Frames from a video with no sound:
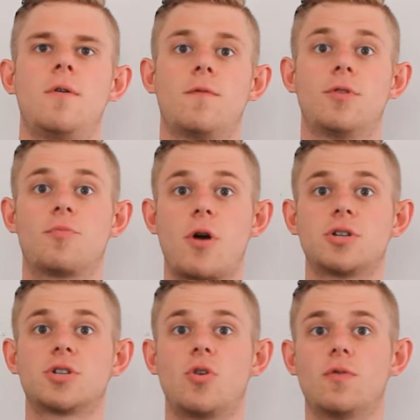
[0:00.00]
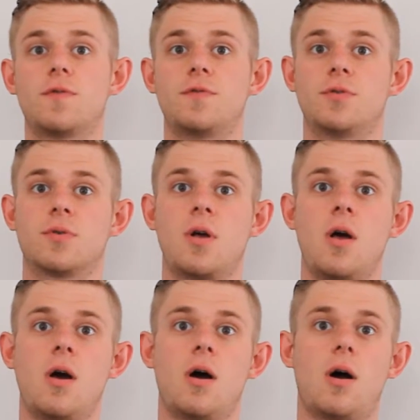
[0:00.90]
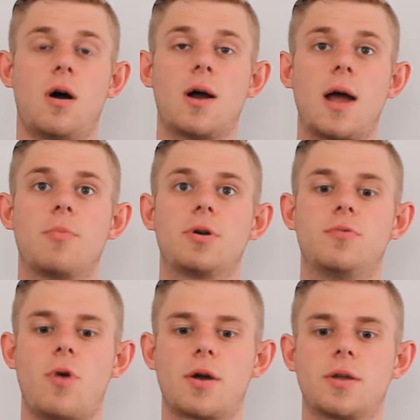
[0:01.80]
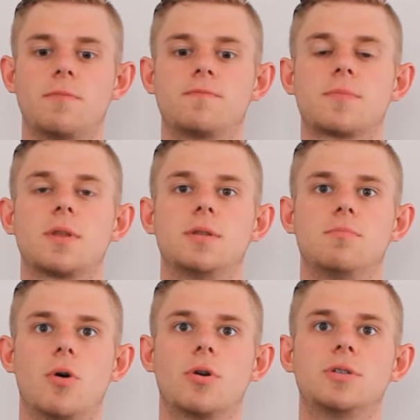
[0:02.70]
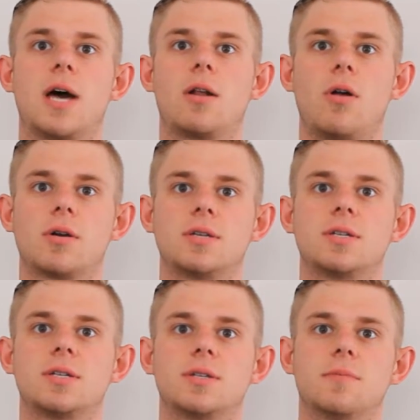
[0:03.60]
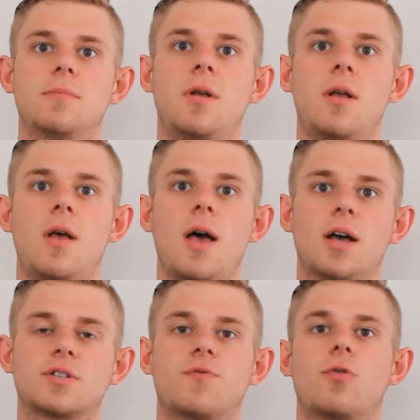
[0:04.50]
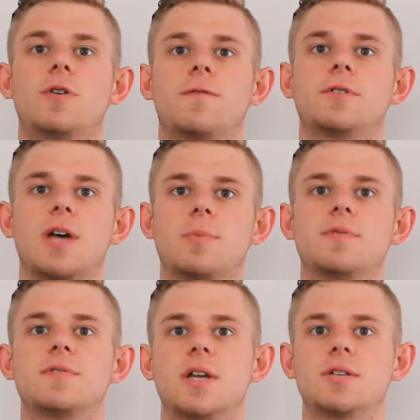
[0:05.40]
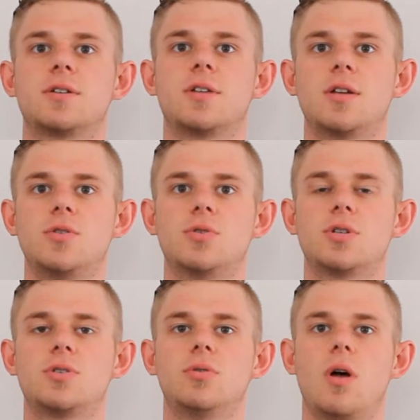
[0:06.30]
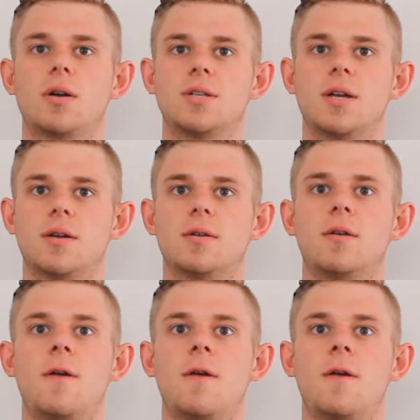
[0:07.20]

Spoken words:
For the project overview, our hybrid rocket motor data logging system has 4 different types of sensors that it uses to log data.